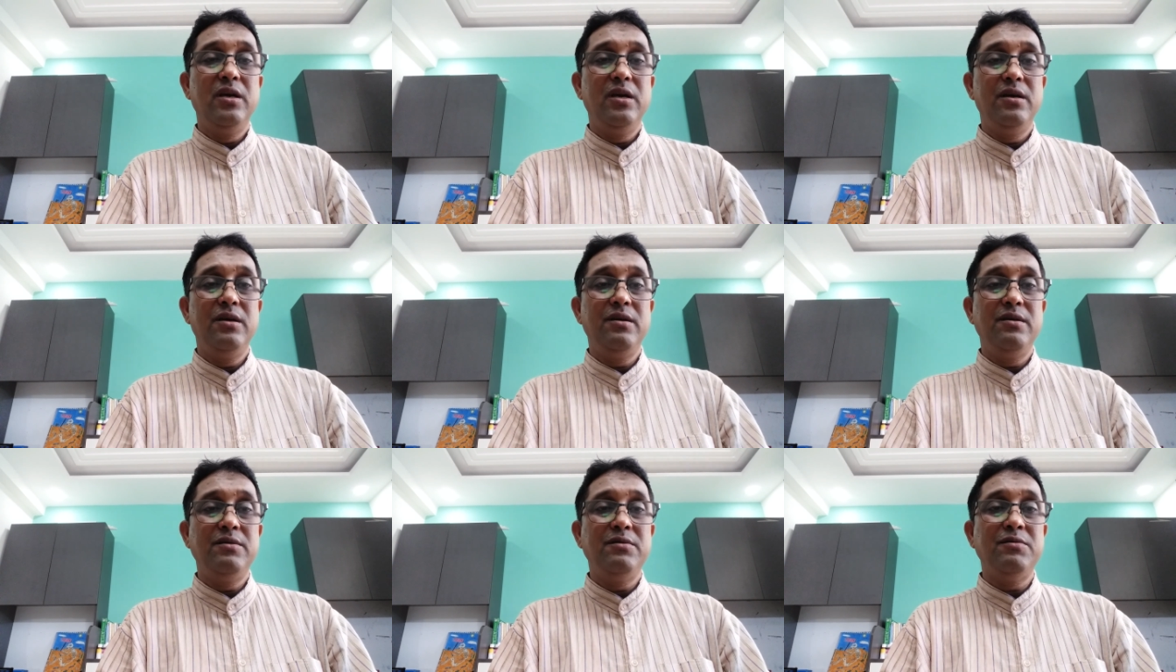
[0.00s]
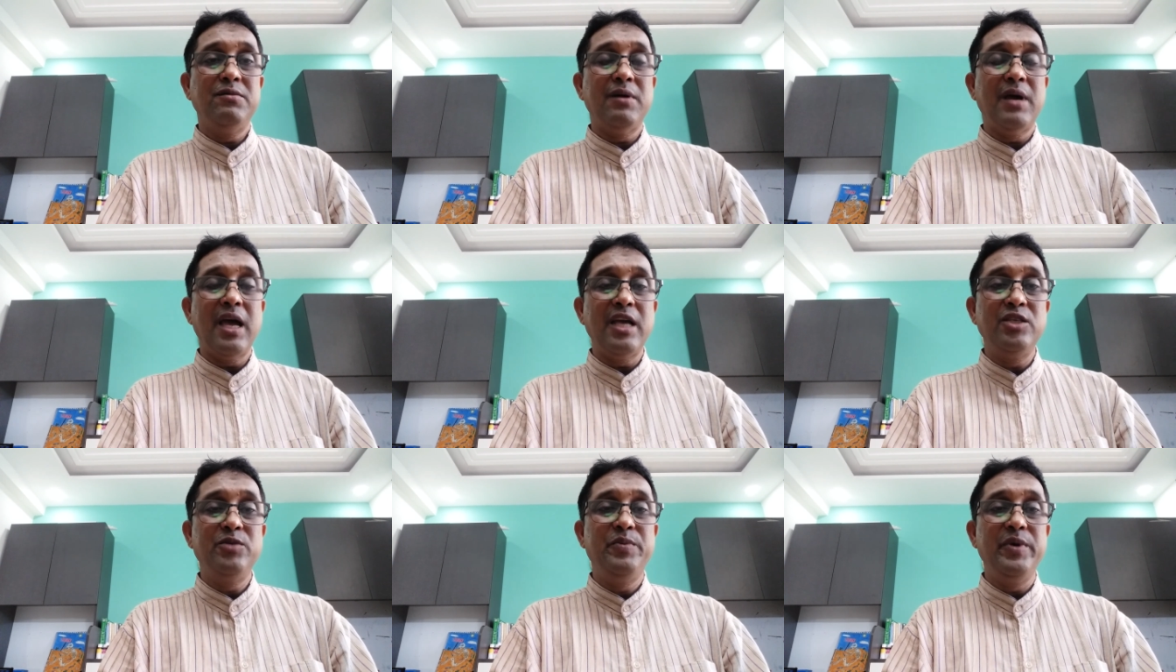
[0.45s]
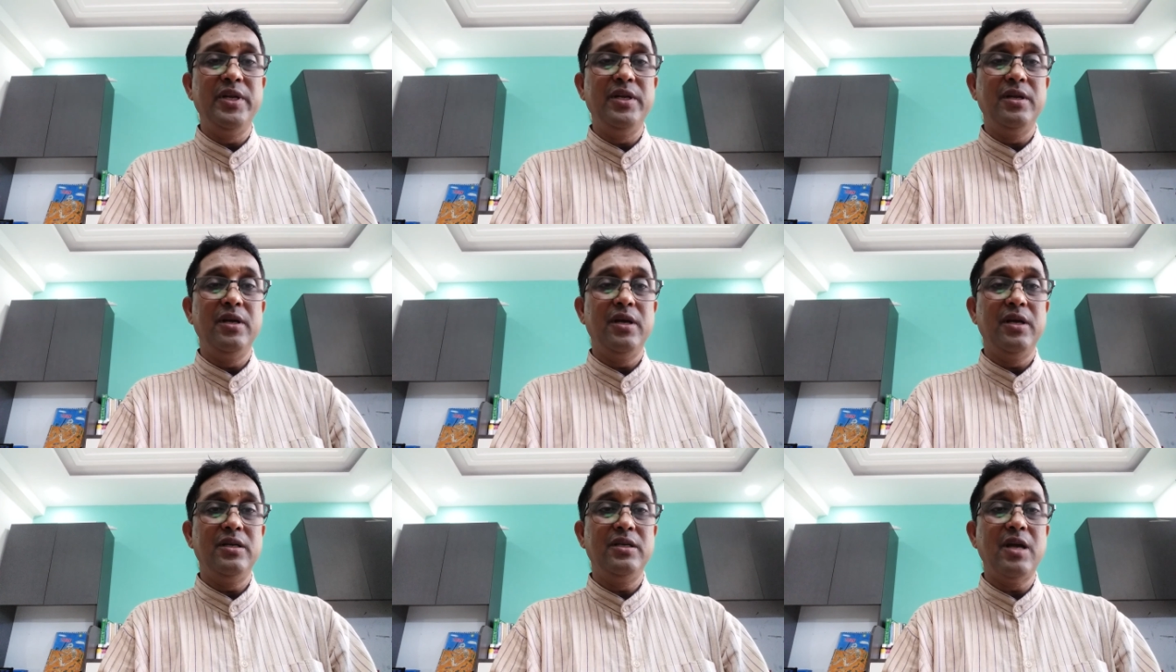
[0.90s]
has
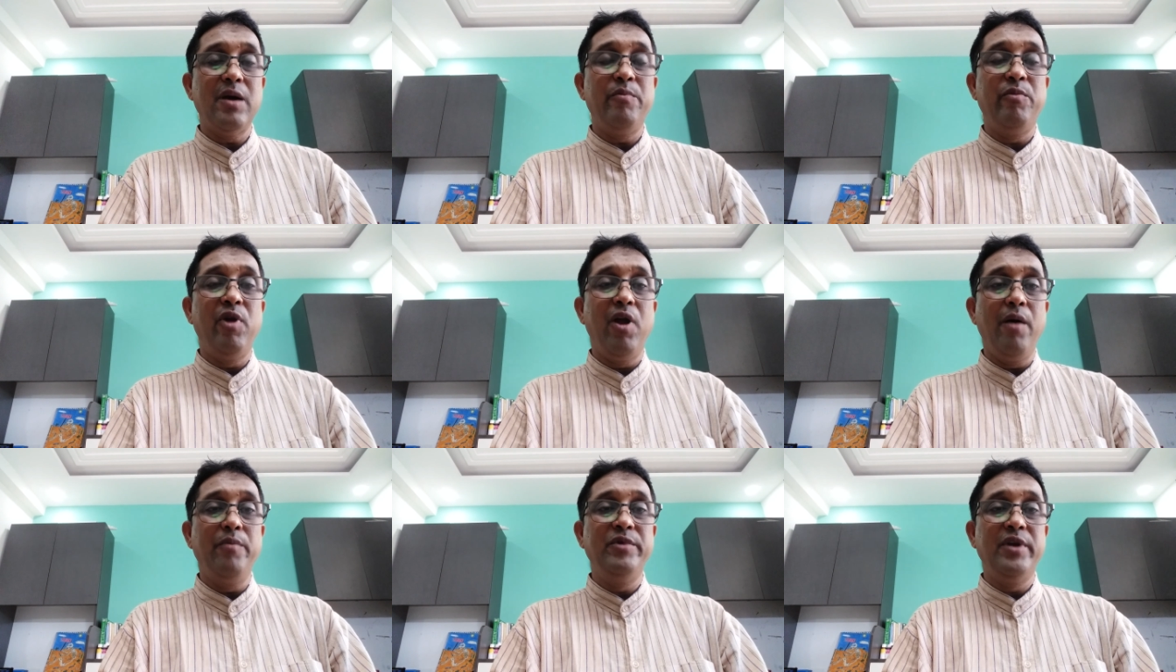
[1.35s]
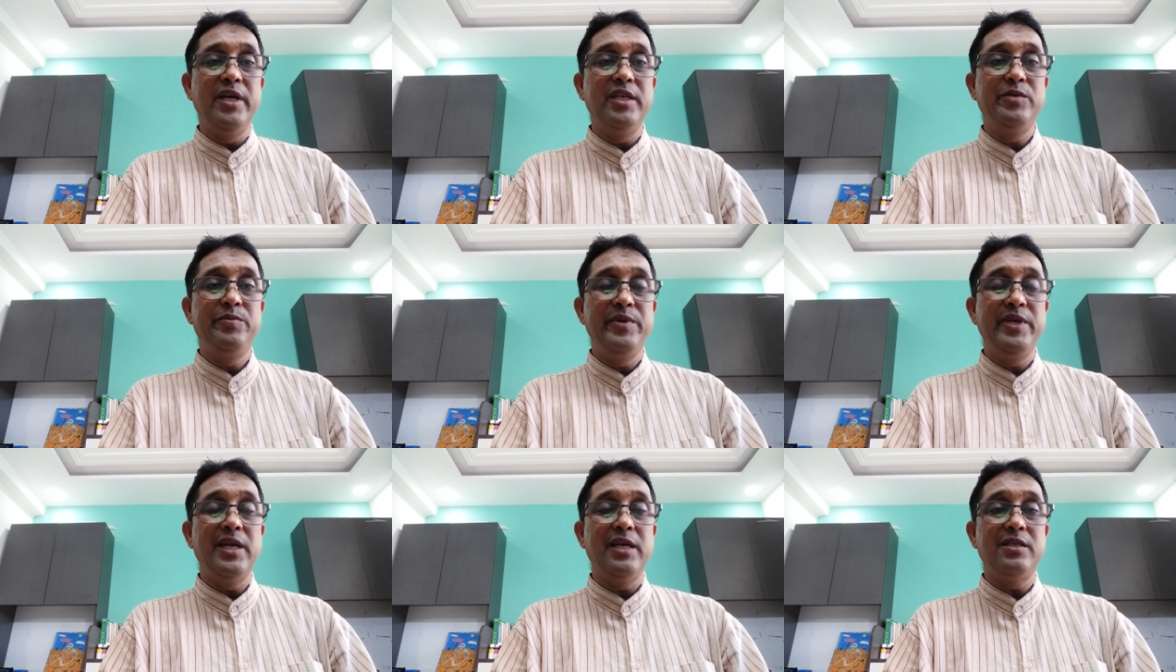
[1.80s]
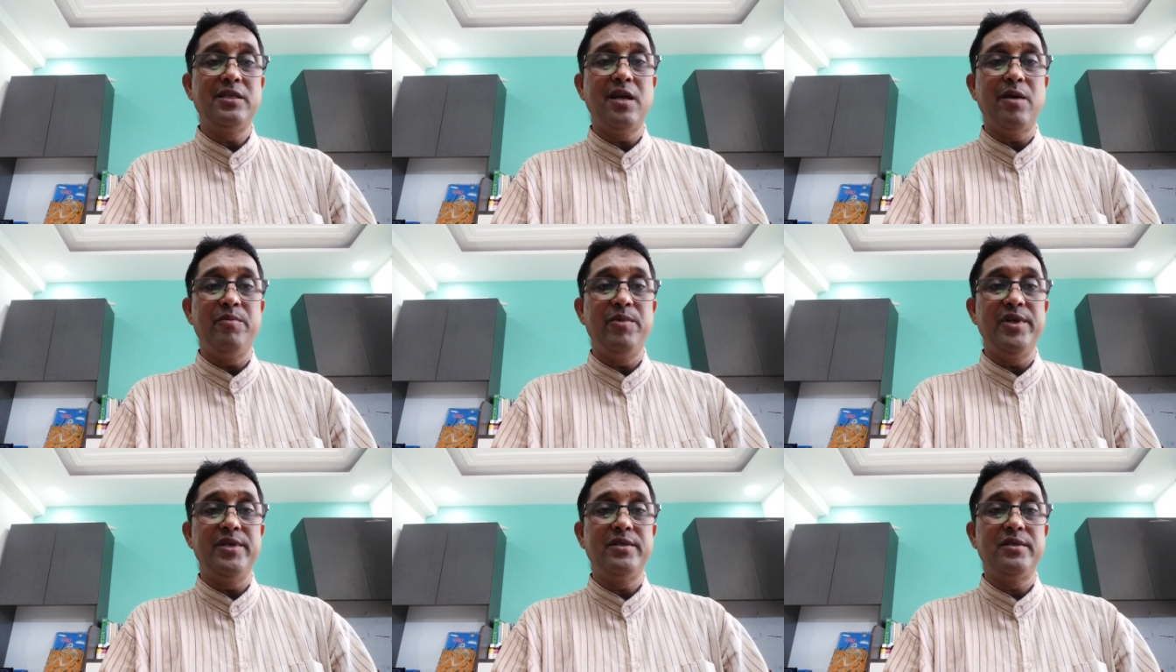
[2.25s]
been developed, has been
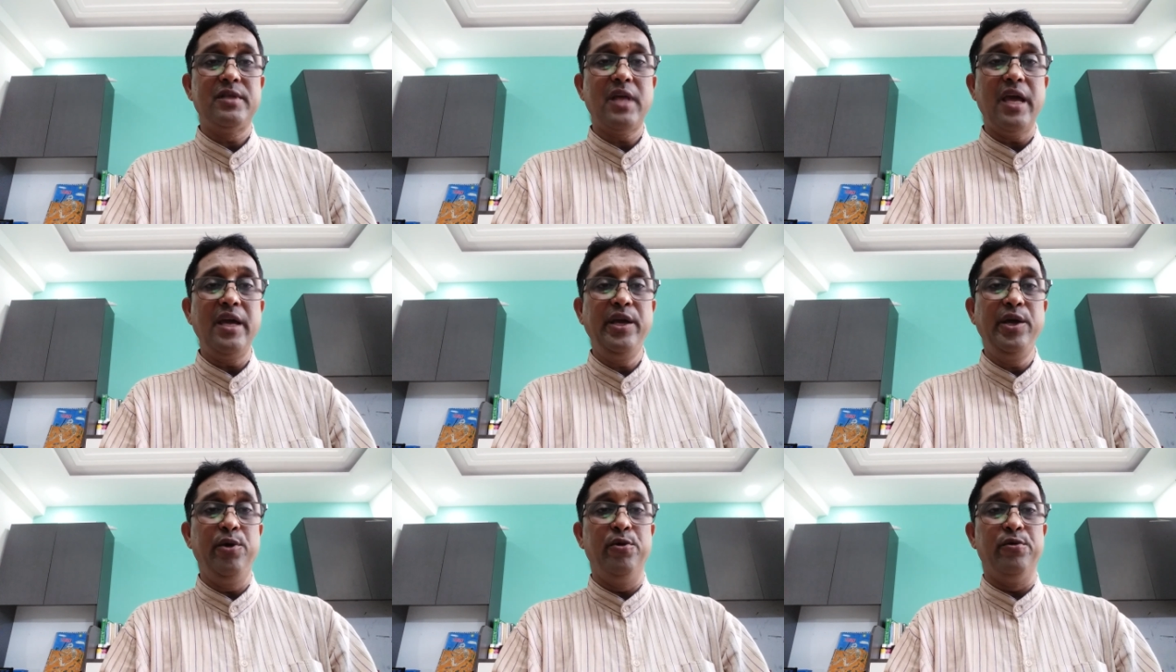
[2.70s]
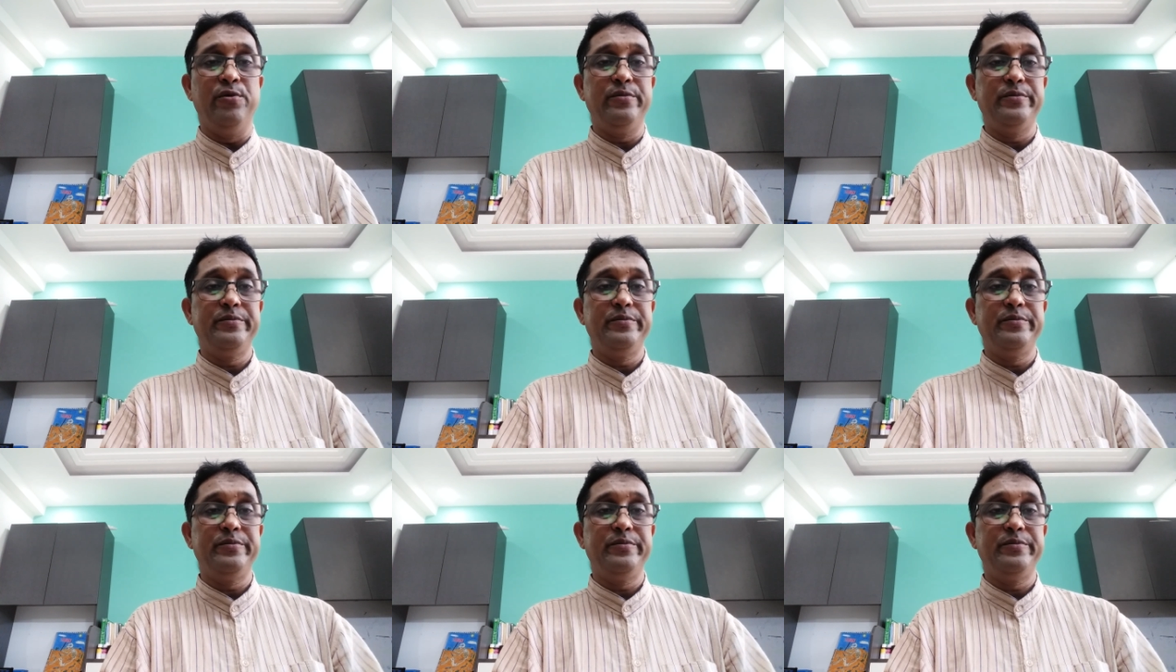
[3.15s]
established. Thank you.